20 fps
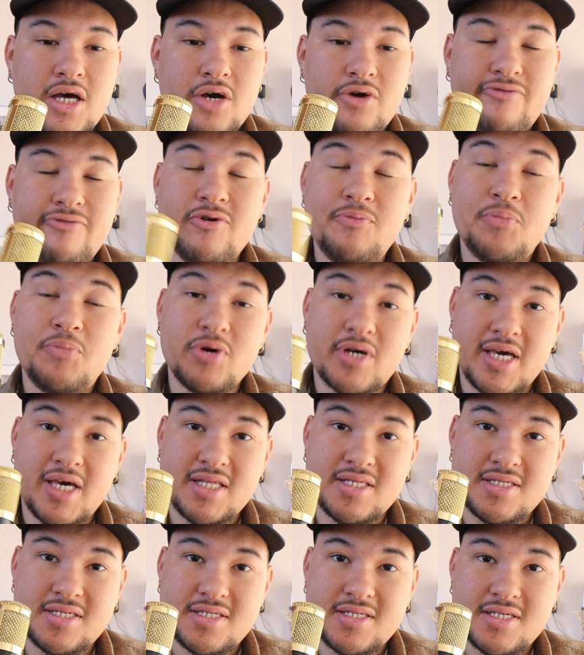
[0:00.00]
football
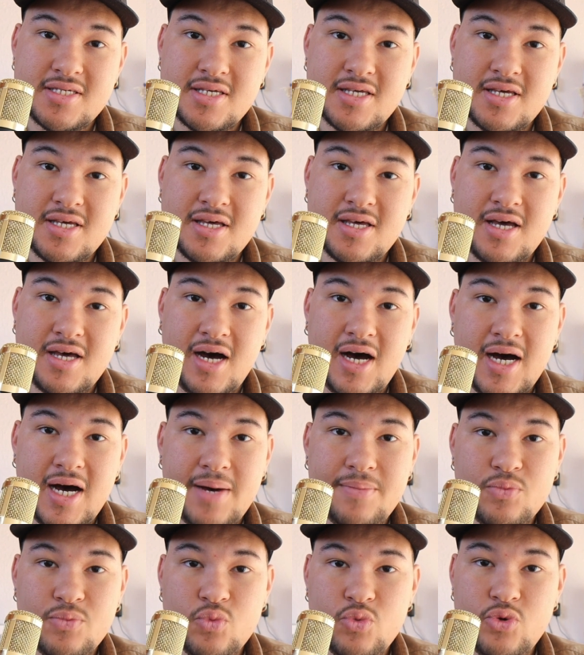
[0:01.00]
kits,
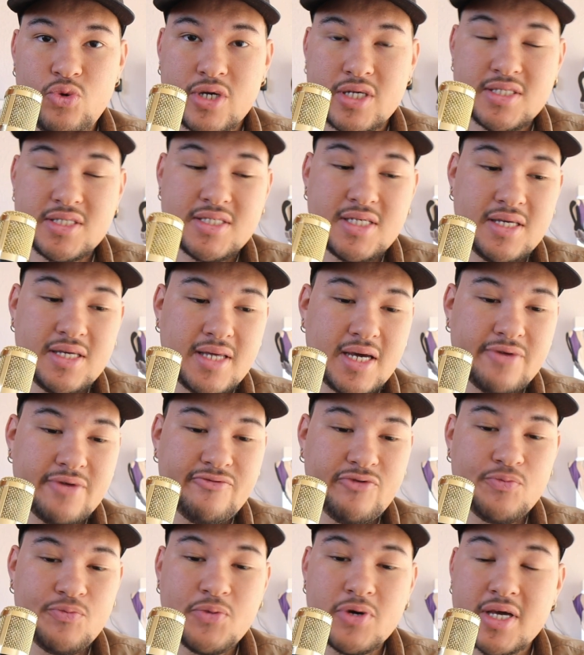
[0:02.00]
you can see that
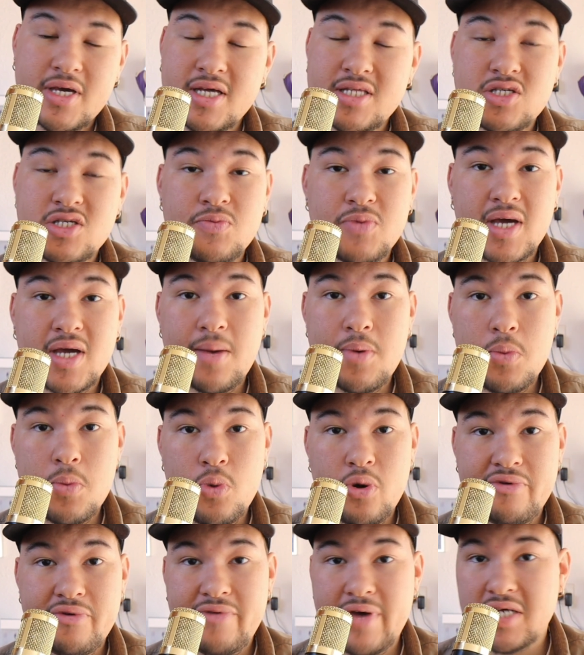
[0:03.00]
football kits are becoming
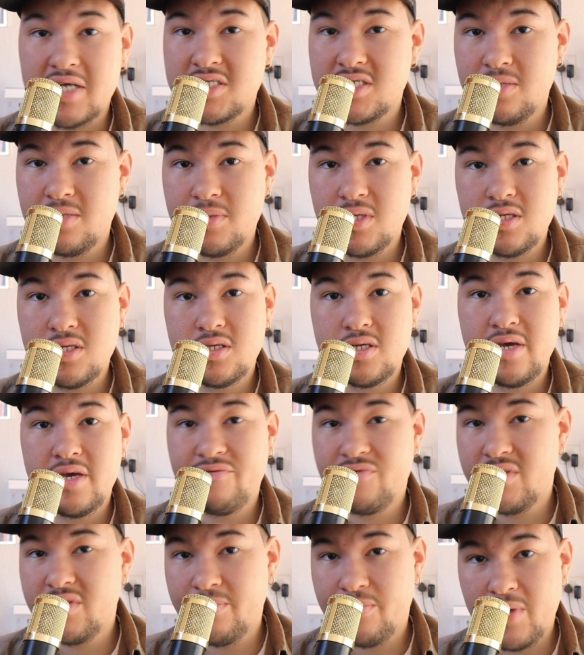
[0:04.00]
more fashionable.
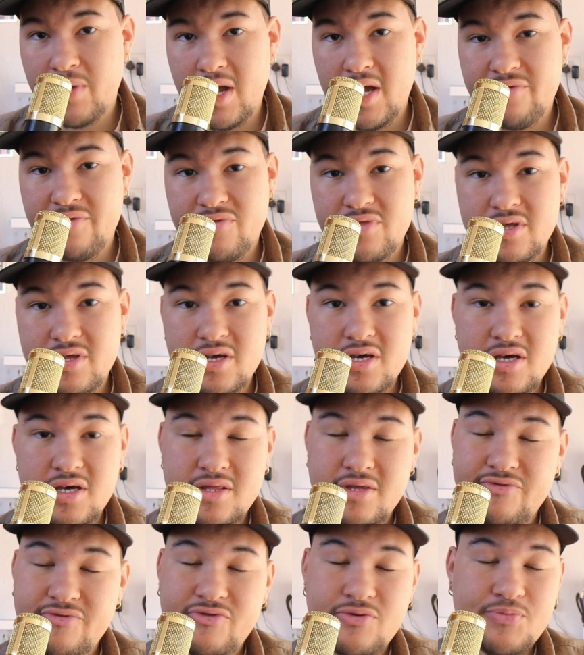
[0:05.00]
Even
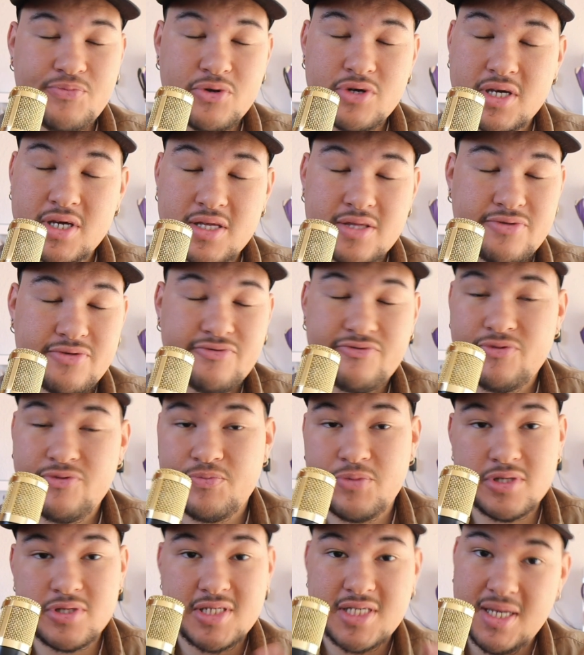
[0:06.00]
the
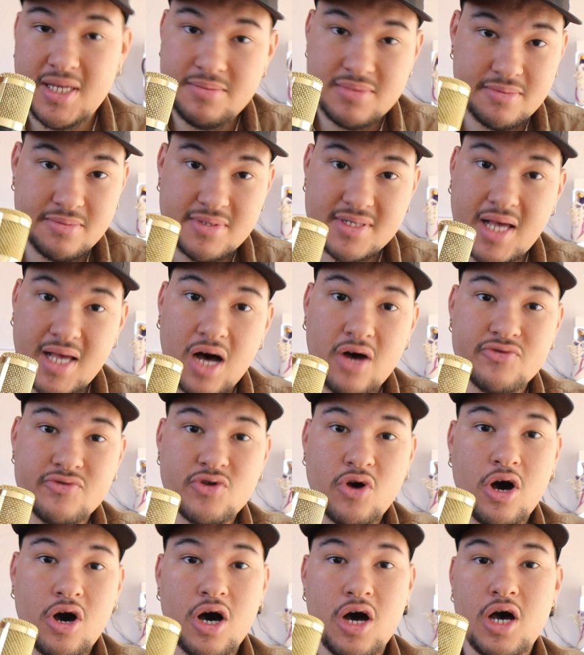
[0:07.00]
football teams themselves,
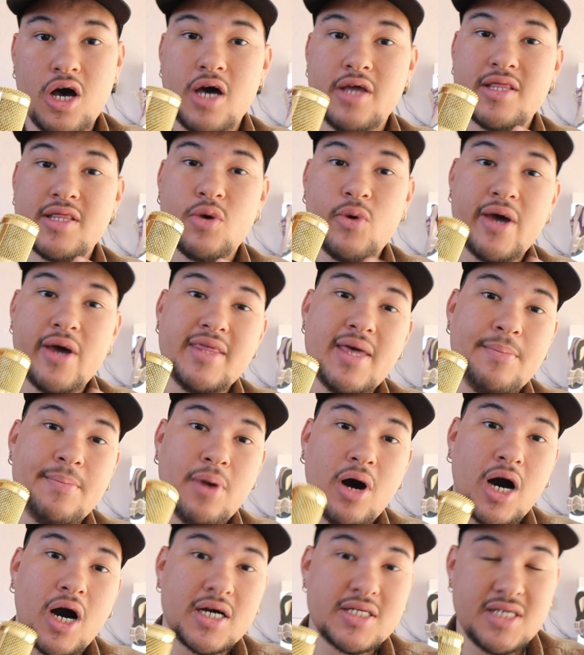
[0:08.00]
are the way they're
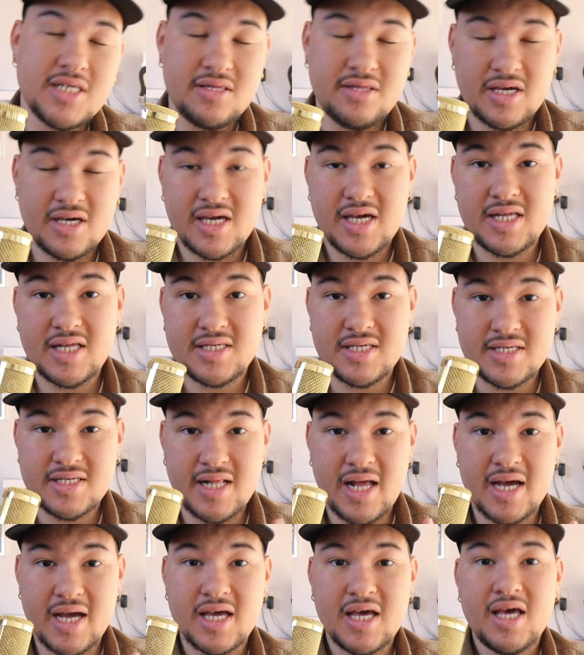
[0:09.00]
marketing their kits is
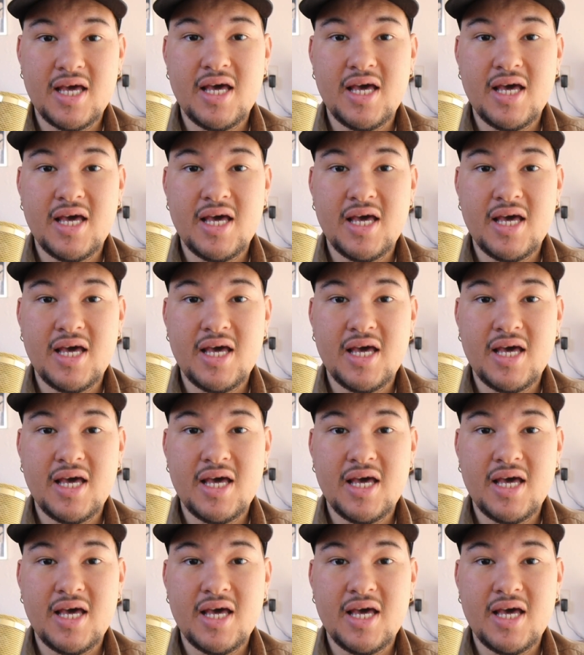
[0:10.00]
like